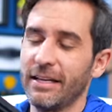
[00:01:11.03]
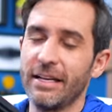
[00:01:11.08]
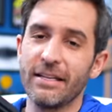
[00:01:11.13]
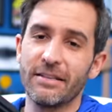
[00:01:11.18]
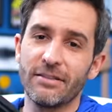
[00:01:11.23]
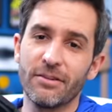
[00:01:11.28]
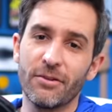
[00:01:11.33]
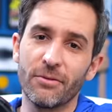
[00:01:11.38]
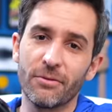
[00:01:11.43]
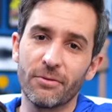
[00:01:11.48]
in
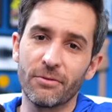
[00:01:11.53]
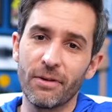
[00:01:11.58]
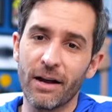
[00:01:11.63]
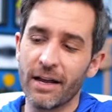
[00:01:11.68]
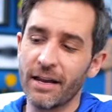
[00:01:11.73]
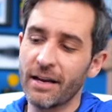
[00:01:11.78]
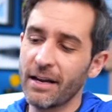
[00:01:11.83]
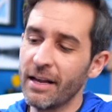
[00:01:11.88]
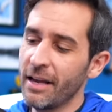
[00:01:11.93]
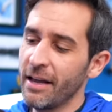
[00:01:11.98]
its own
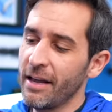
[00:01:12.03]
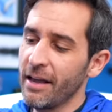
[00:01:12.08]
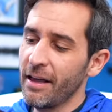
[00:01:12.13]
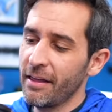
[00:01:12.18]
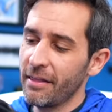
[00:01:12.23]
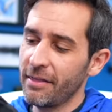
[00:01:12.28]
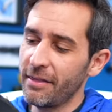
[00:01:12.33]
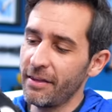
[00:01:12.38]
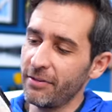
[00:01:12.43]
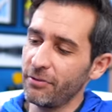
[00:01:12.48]
right.
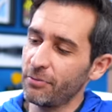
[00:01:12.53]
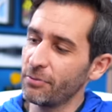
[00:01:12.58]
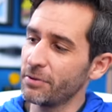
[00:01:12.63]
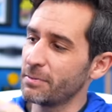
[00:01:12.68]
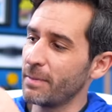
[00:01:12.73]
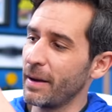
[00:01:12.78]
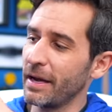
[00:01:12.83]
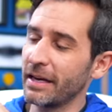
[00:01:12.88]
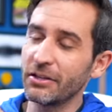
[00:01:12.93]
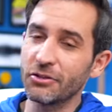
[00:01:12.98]
This was
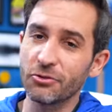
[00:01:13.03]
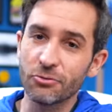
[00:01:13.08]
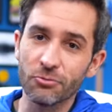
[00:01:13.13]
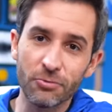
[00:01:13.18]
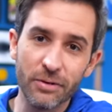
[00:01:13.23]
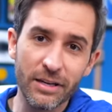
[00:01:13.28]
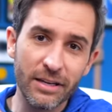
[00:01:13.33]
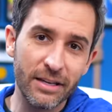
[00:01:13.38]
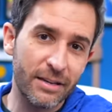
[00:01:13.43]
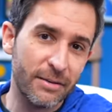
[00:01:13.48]
my
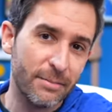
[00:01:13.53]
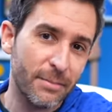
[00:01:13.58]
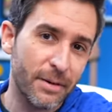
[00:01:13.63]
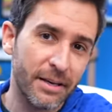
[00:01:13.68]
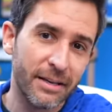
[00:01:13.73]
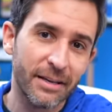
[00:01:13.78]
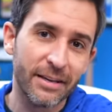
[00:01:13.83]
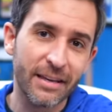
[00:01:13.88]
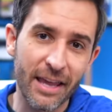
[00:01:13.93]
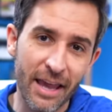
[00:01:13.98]
dream
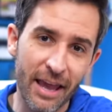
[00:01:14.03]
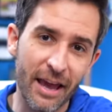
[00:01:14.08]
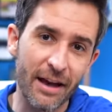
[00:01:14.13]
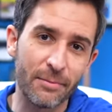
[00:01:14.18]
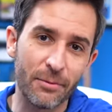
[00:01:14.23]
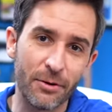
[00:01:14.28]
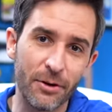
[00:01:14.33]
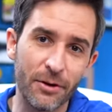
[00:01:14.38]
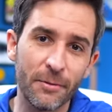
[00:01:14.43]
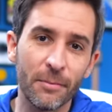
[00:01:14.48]

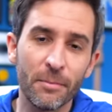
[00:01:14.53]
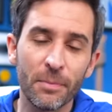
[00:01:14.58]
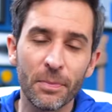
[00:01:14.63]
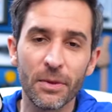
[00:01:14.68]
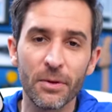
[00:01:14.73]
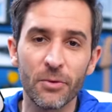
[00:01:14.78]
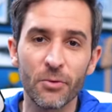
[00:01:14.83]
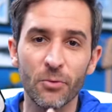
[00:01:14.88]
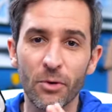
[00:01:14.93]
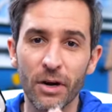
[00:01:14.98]
camera
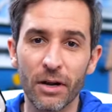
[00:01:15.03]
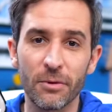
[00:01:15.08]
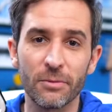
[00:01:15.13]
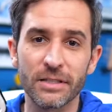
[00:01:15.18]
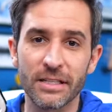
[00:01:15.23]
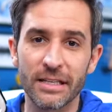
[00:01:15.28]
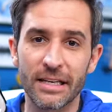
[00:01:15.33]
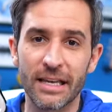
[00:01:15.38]
when I was a